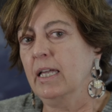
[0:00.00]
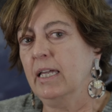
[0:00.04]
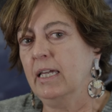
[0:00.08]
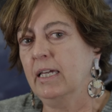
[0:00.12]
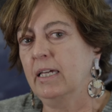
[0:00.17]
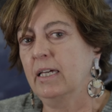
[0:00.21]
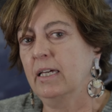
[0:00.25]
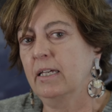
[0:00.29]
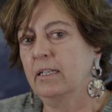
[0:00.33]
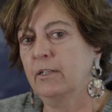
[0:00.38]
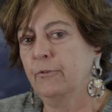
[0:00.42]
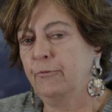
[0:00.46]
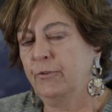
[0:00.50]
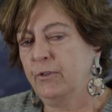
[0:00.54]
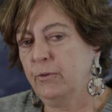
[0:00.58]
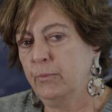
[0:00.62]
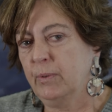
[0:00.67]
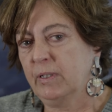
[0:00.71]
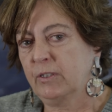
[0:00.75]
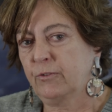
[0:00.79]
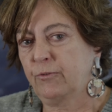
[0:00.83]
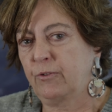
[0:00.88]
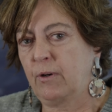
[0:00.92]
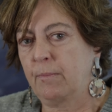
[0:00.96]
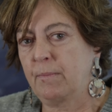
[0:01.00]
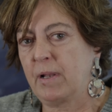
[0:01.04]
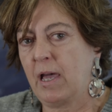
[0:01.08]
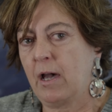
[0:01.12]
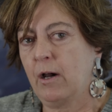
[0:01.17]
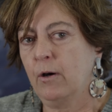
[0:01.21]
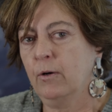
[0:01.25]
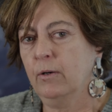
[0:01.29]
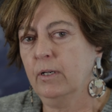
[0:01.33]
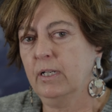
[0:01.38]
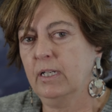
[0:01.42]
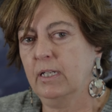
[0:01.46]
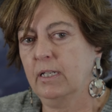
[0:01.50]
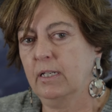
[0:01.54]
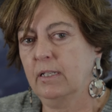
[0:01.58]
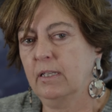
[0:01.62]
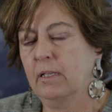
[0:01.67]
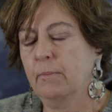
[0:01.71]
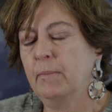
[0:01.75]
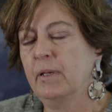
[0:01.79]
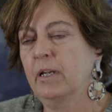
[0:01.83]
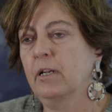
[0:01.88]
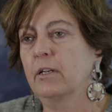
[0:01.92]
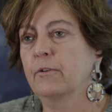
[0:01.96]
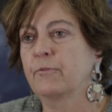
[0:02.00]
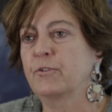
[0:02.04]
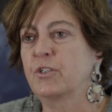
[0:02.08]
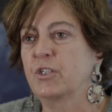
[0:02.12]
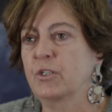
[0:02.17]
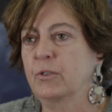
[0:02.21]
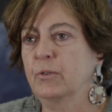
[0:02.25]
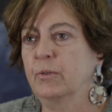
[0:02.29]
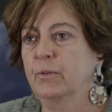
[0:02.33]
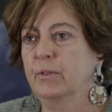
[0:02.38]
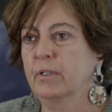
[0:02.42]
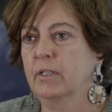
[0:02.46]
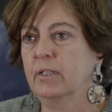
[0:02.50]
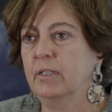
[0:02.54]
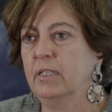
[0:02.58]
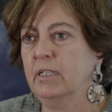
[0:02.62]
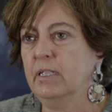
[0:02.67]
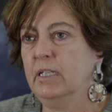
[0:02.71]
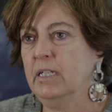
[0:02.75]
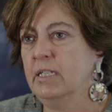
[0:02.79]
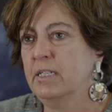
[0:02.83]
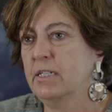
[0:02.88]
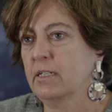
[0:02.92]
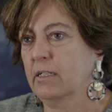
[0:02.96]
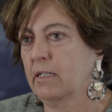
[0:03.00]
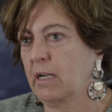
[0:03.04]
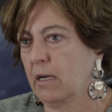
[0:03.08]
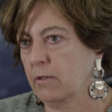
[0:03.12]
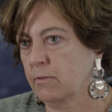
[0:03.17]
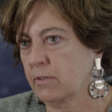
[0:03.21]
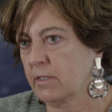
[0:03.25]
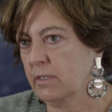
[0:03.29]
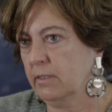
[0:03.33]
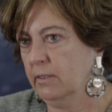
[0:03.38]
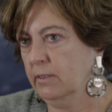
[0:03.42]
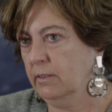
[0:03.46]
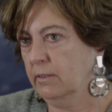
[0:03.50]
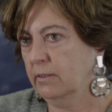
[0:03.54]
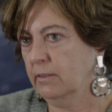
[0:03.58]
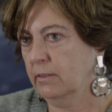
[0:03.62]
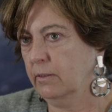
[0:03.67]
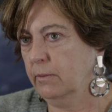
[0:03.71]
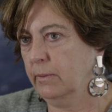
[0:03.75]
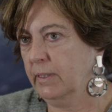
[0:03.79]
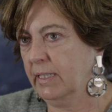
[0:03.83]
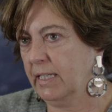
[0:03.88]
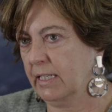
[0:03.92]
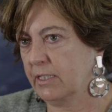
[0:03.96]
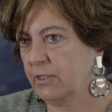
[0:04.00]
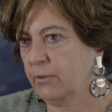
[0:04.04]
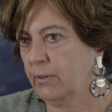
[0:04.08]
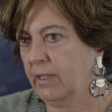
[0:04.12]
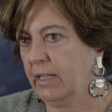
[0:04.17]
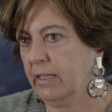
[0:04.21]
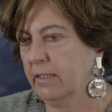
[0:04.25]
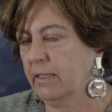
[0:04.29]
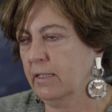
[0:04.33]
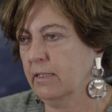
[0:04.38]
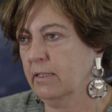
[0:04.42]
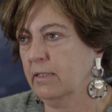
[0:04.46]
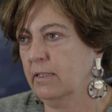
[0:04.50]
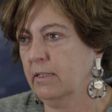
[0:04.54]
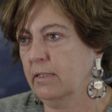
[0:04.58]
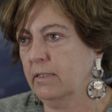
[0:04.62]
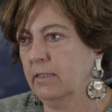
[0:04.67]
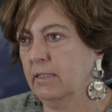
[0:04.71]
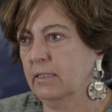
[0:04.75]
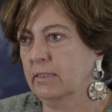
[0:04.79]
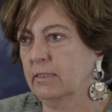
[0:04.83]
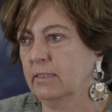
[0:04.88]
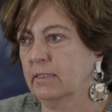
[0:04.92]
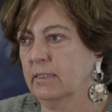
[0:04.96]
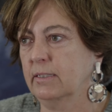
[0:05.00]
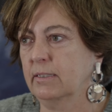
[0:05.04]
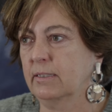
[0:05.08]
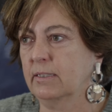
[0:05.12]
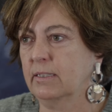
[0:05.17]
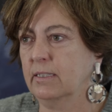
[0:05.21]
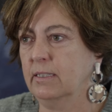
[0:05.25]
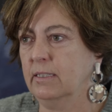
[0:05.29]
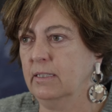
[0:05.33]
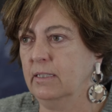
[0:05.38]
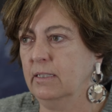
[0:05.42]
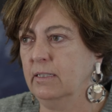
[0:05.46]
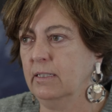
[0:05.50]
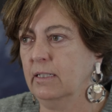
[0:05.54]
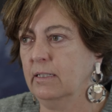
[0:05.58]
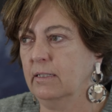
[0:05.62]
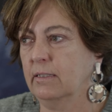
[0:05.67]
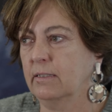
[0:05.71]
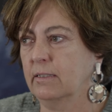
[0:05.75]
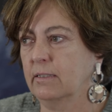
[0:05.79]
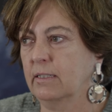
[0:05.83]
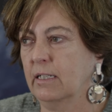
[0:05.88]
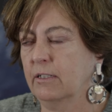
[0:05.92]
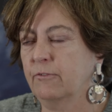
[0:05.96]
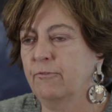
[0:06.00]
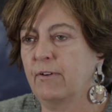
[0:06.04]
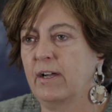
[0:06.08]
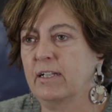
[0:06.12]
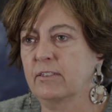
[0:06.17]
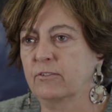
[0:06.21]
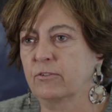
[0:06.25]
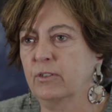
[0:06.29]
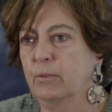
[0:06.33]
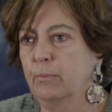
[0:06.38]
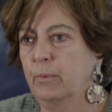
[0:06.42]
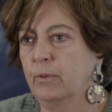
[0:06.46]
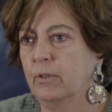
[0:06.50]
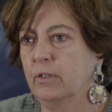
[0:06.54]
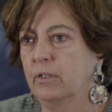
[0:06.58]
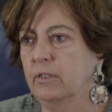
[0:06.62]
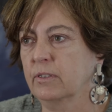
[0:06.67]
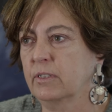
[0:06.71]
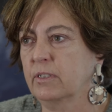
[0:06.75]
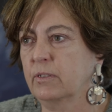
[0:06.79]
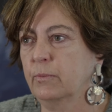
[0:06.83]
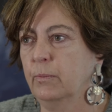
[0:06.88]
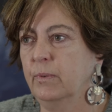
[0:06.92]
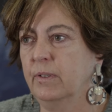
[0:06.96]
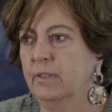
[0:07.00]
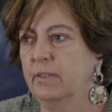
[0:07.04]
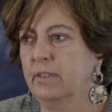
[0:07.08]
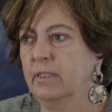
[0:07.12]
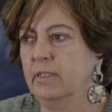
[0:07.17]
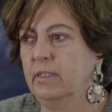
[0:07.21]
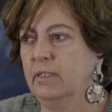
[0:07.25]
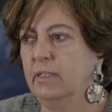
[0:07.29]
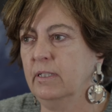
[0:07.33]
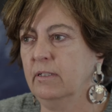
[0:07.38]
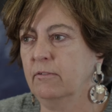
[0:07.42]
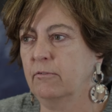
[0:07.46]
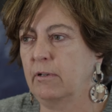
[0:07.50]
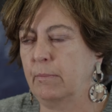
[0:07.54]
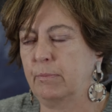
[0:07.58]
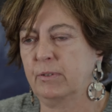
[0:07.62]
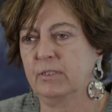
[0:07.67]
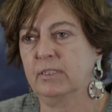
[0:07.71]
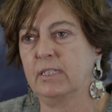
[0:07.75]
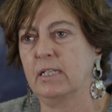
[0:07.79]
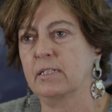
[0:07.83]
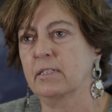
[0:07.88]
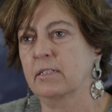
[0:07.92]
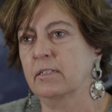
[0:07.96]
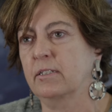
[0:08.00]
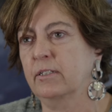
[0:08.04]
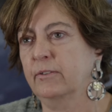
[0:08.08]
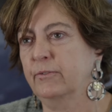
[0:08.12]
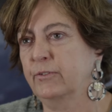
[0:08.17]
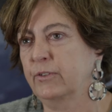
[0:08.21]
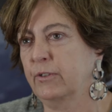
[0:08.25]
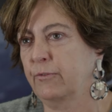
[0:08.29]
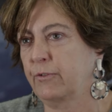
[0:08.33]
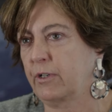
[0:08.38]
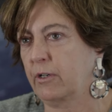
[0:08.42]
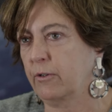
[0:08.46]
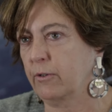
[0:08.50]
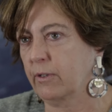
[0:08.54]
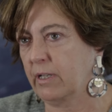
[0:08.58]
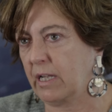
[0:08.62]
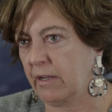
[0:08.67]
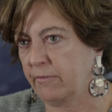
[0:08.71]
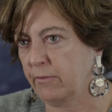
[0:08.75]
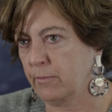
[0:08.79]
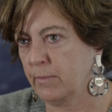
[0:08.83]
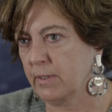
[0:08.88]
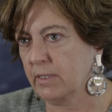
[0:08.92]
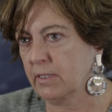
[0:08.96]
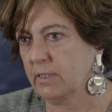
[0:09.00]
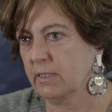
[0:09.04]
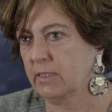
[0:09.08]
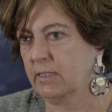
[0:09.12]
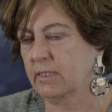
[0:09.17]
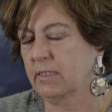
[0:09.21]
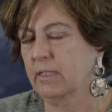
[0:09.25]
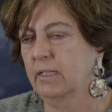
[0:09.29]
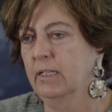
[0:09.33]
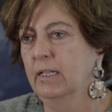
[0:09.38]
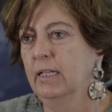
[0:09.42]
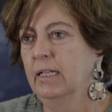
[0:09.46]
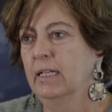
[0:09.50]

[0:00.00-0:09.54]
In a few weeks from now, in the middle of June, the ITER Council will get together. This is the advisory board with the representatives of our governments.